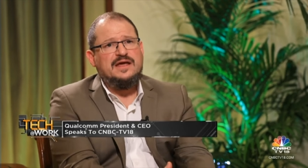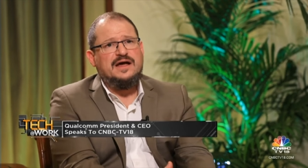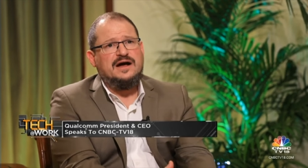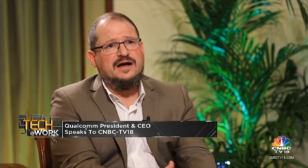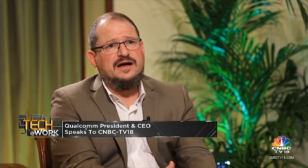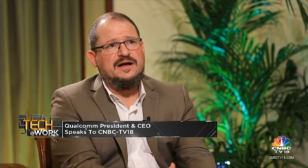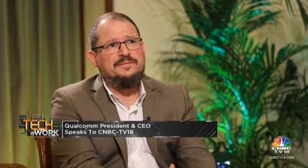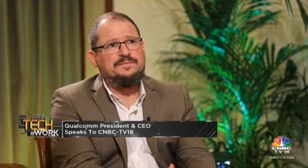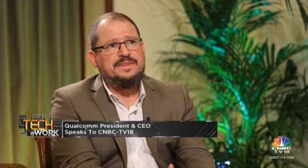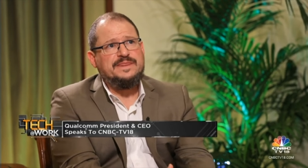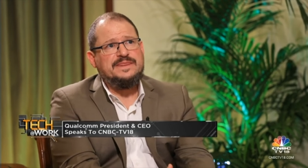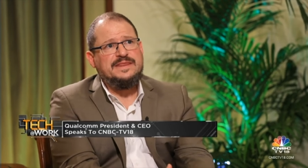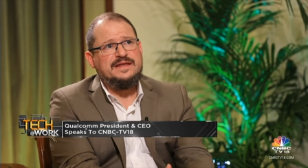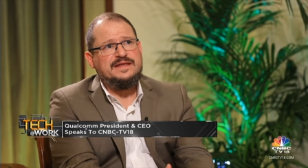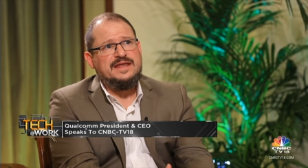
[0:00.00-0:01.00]
Um,
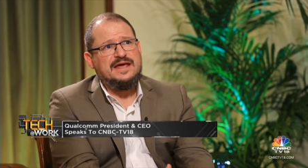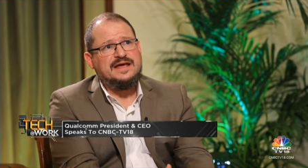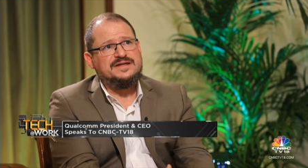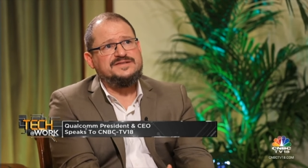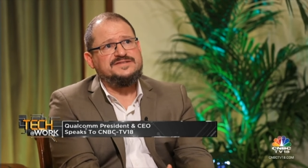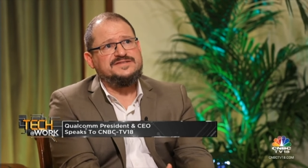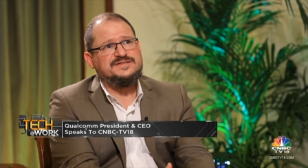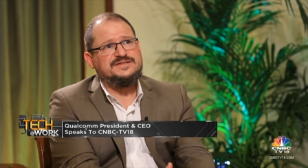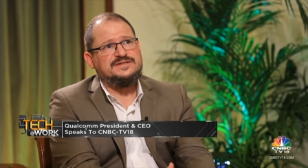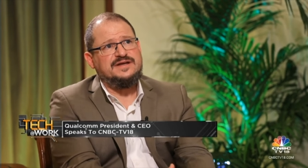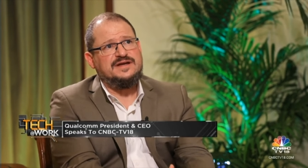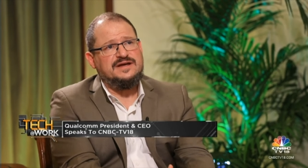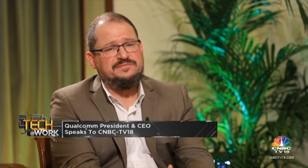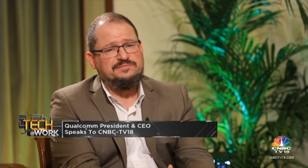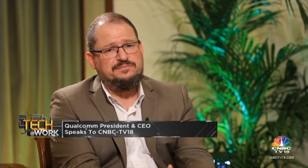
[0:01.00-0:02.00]
the next
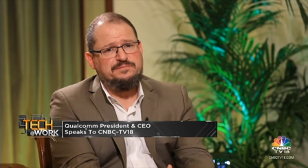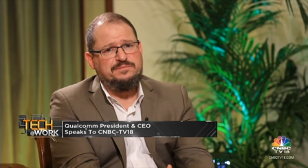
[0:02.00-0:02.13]
uh,